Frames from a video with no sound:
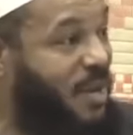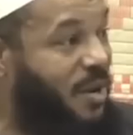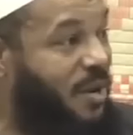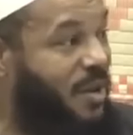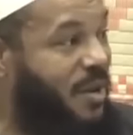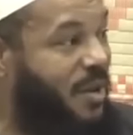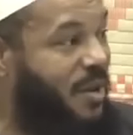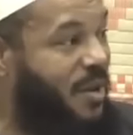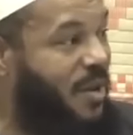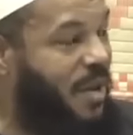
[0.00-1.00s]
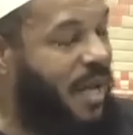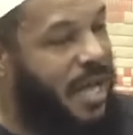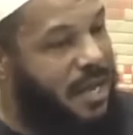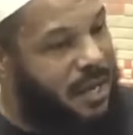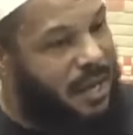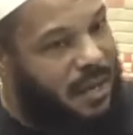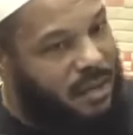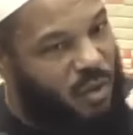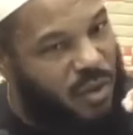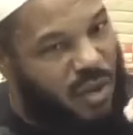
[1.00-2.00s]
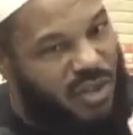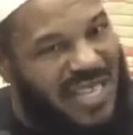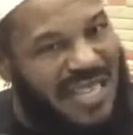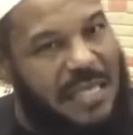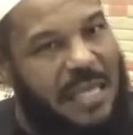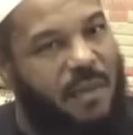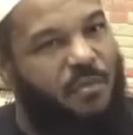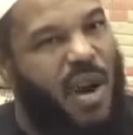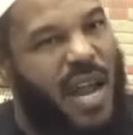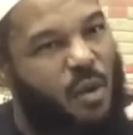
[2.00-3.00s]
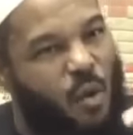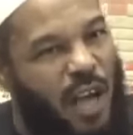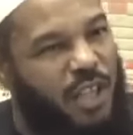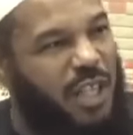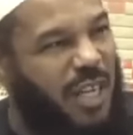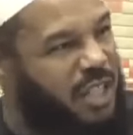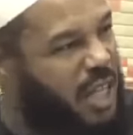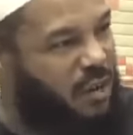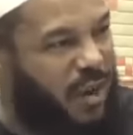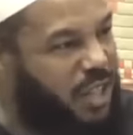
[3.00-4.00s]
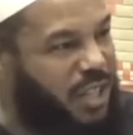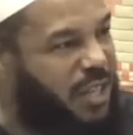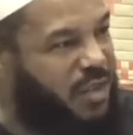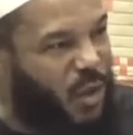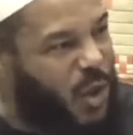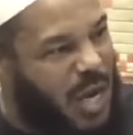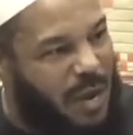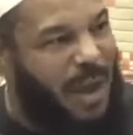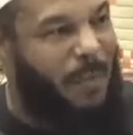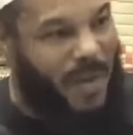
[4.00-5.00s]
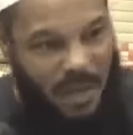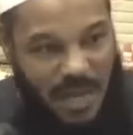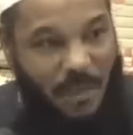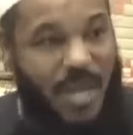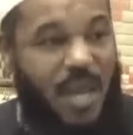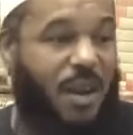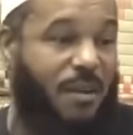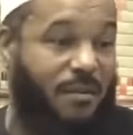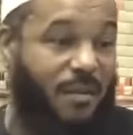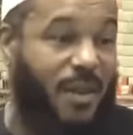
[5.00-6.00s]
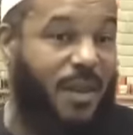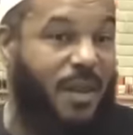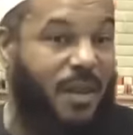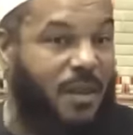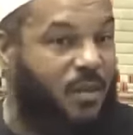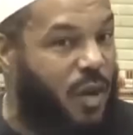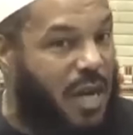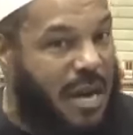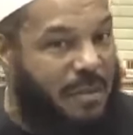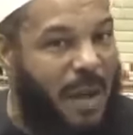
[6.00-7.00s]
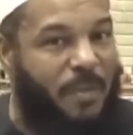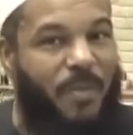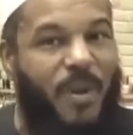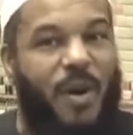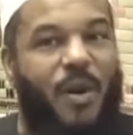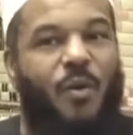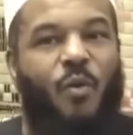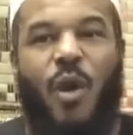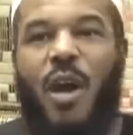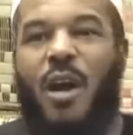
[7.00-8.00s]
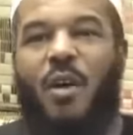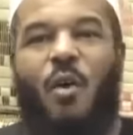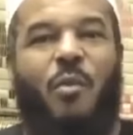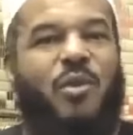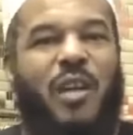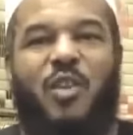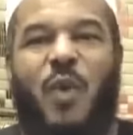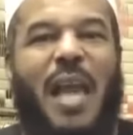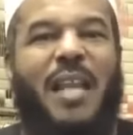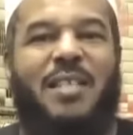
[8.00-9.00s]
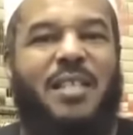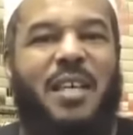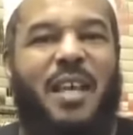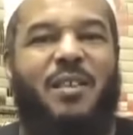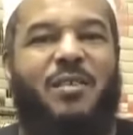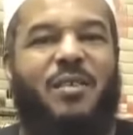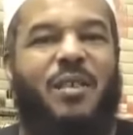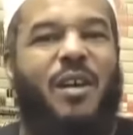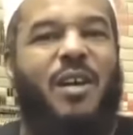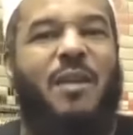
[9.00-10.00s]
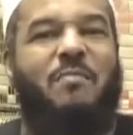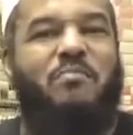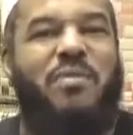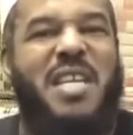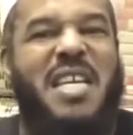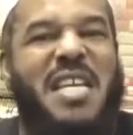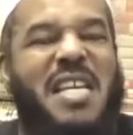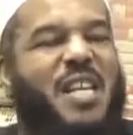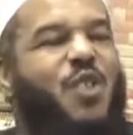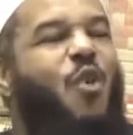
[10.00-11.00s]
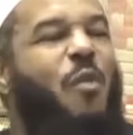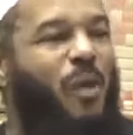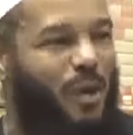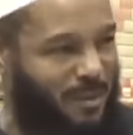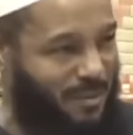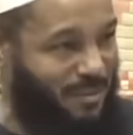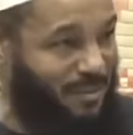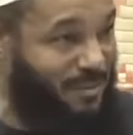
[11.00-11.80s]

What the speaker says: You know? And so they're subtly brainwashing a generation. It's going to come up, and it's coming here. It's going to come up where homosexuality is completely normal.